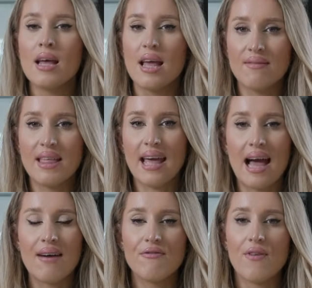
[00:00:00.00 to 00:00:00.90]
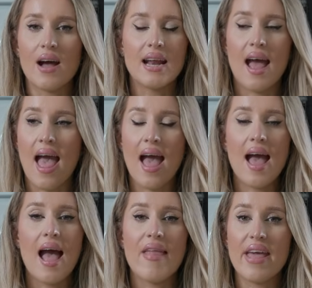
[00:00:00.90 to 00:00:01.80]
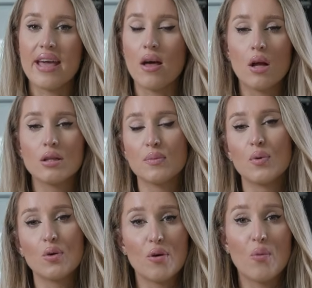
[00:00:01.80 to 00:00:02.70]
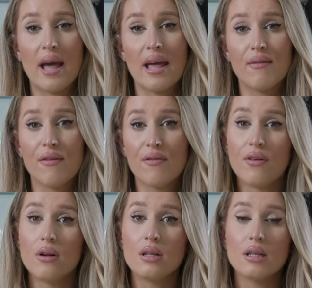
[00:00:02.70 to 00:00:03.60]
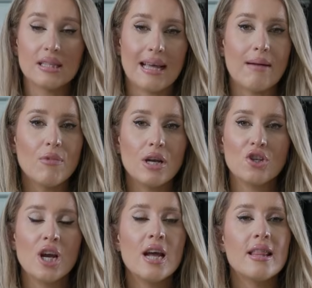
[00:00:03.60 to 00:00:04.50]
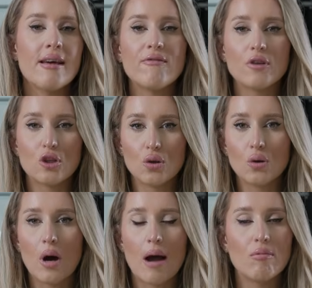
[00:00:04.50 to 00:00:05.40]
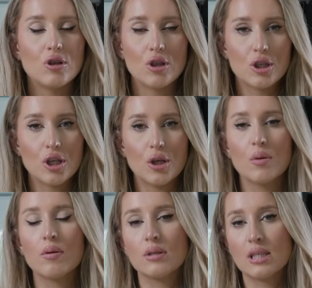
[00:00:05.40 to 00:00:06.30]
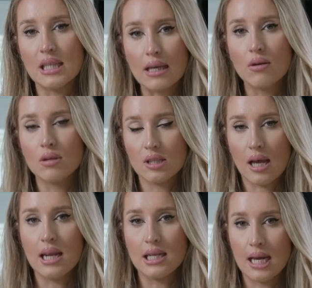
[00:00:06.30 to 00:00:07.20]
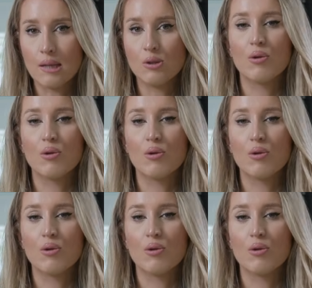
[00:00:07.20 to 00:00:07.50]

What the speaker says: If they have finer hair and they can't support the weight of a full sandwich, then for sure I would just do single-sided tapes